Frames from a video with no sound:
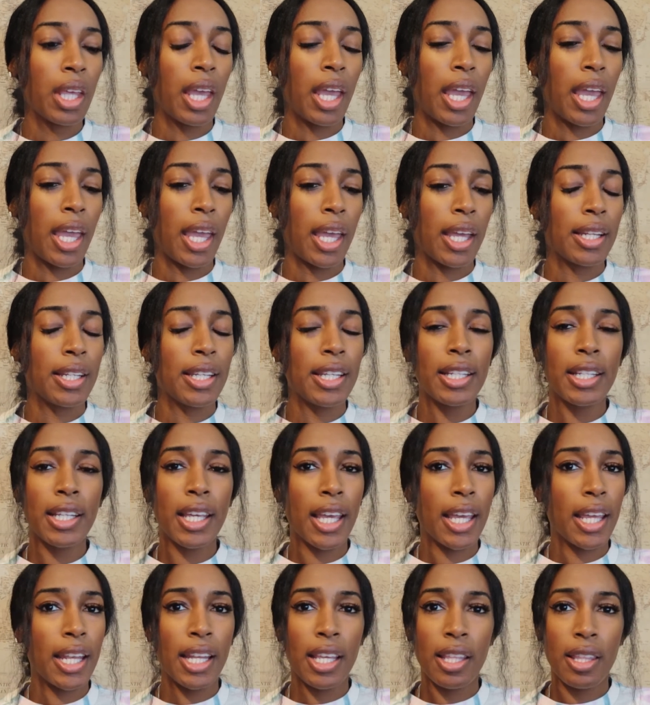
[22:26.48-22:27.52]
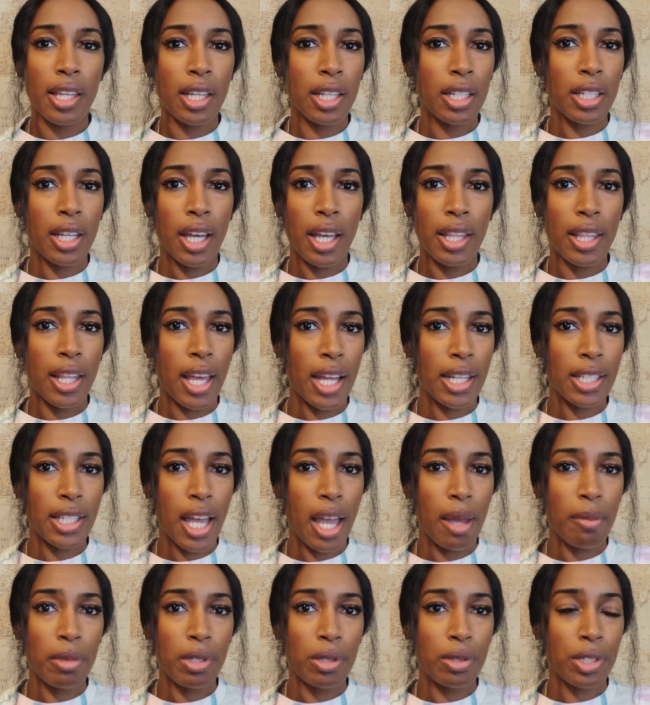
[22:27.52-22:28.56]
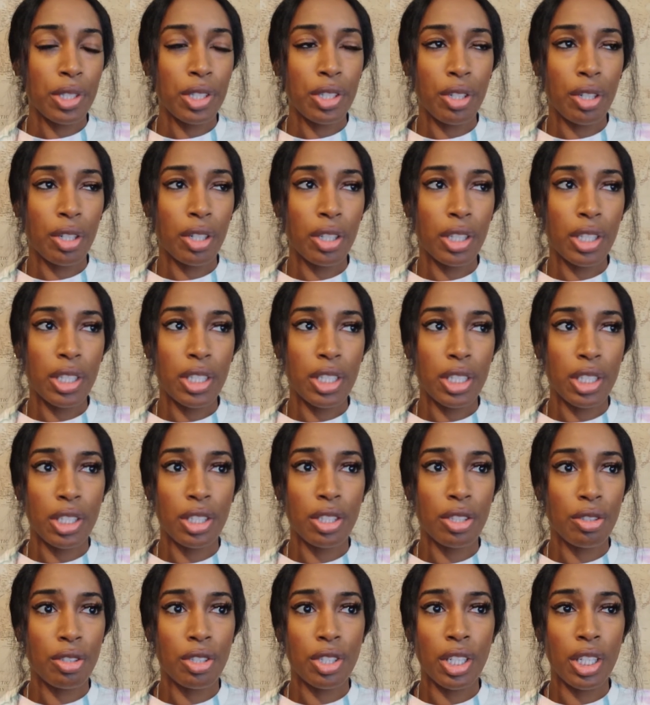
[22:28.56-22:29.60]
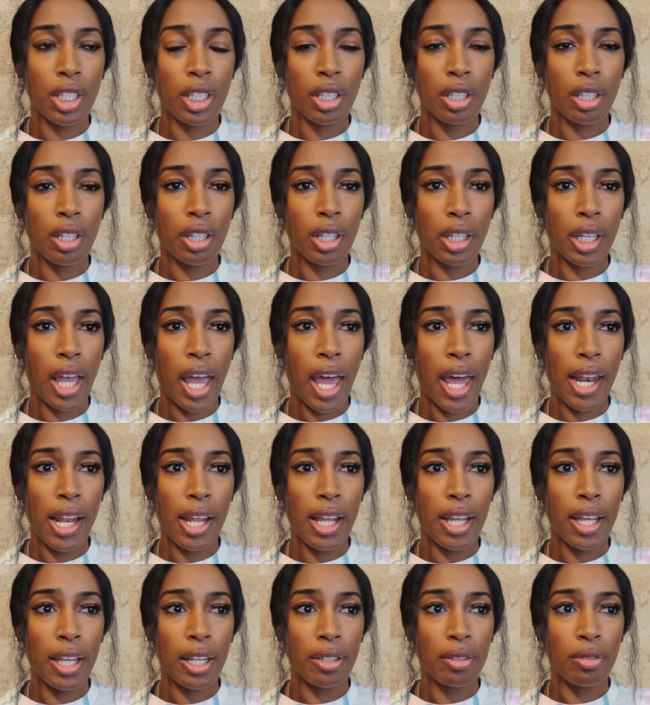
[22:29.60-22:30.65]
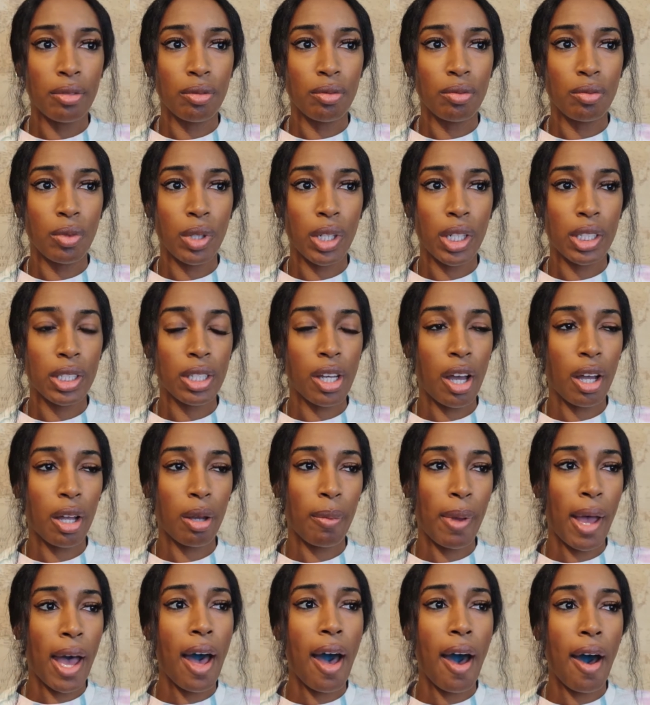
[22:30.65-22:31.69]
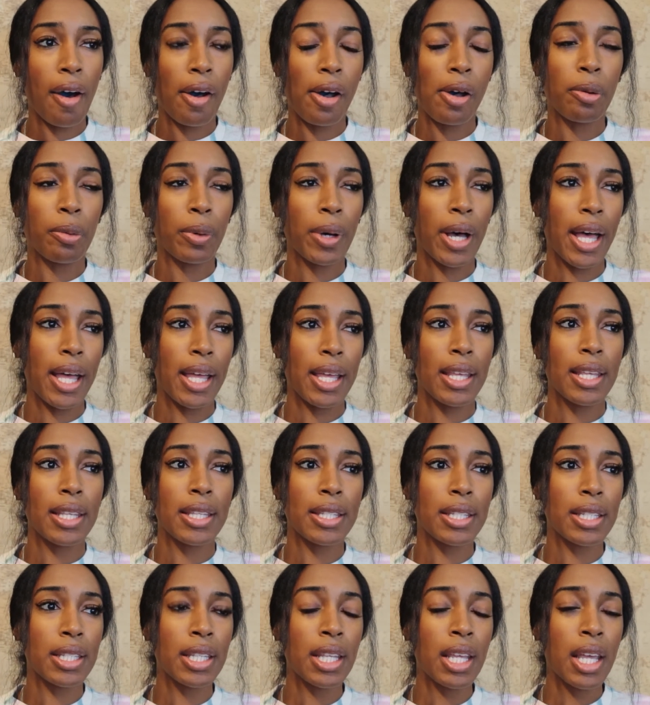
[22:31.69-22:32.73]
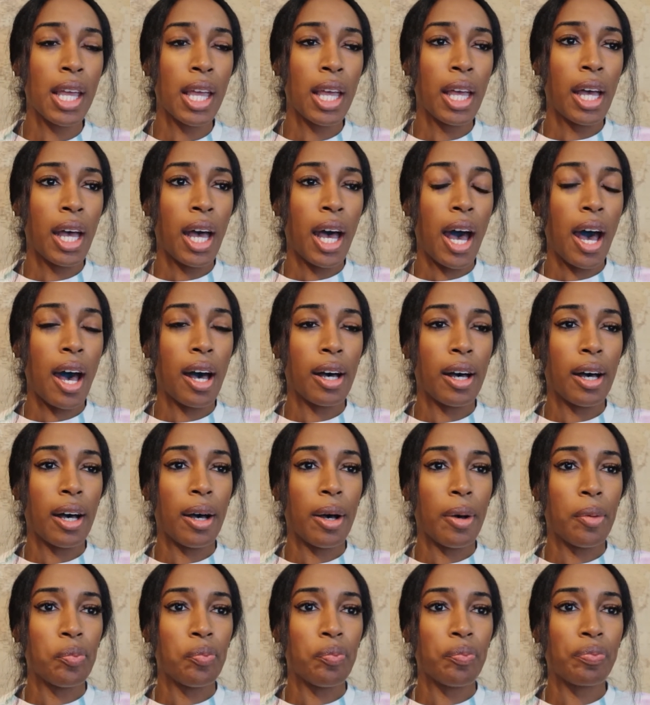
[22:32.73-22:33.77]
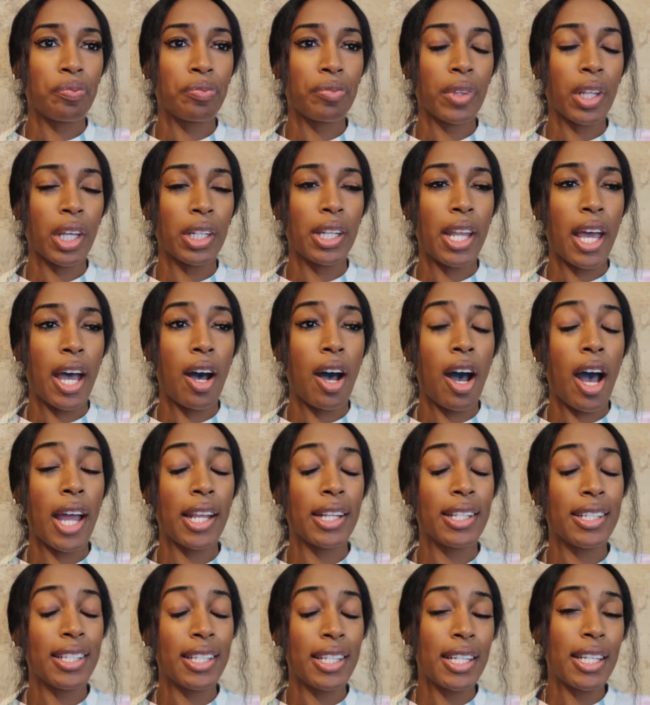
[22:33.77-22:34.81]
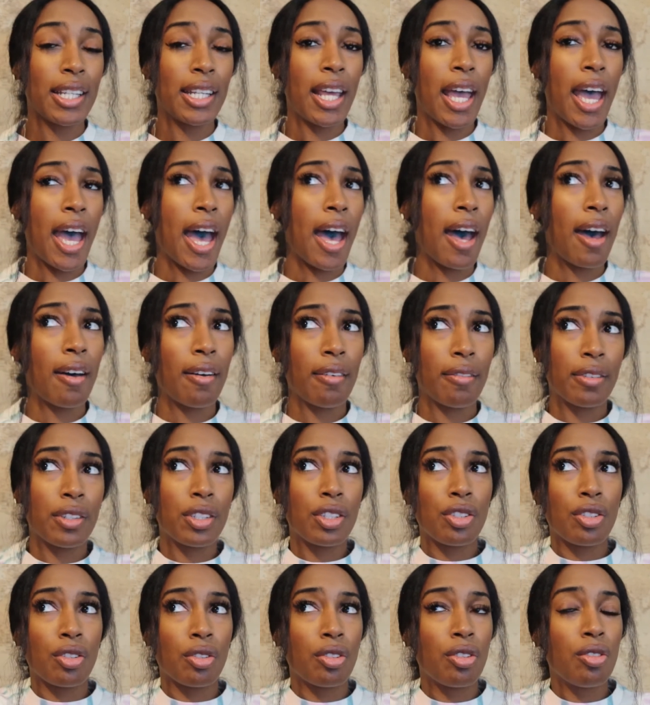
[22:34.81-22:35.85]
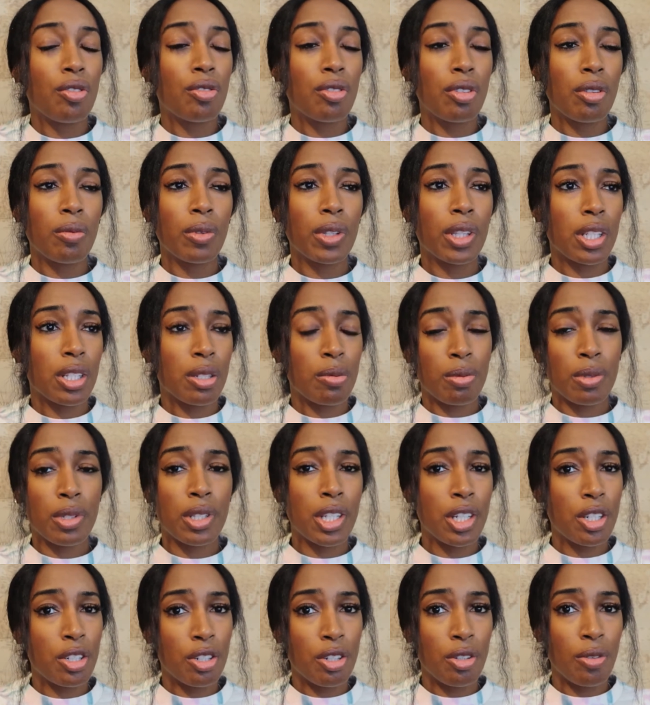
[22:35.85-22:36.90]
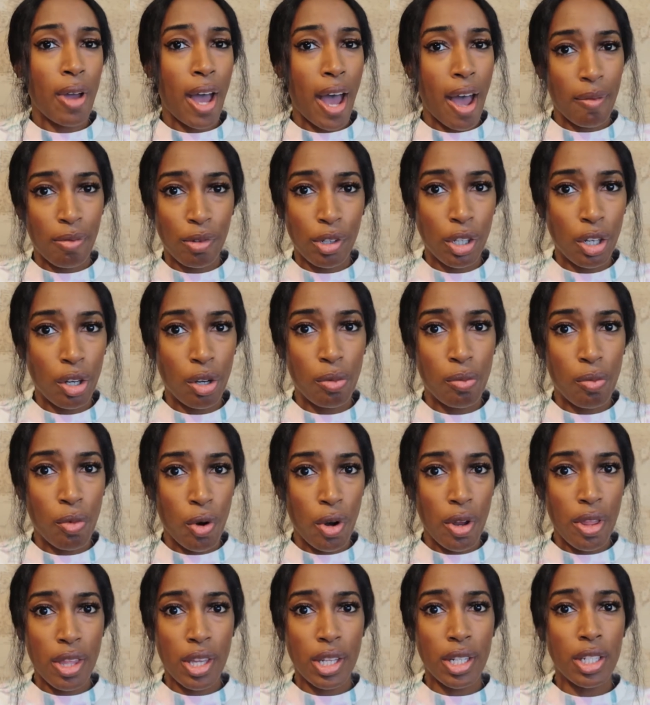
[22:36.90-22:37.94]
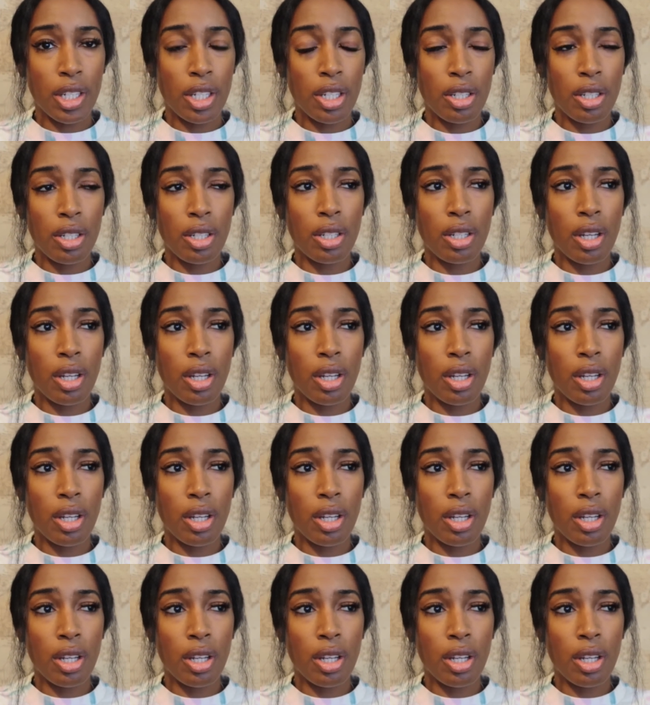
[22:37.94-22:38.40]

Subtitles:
didn't get anything done that time. It was strictly just so she could look at it and we could talk about how it was. Now I did have, so usually with this procedure you have to go more than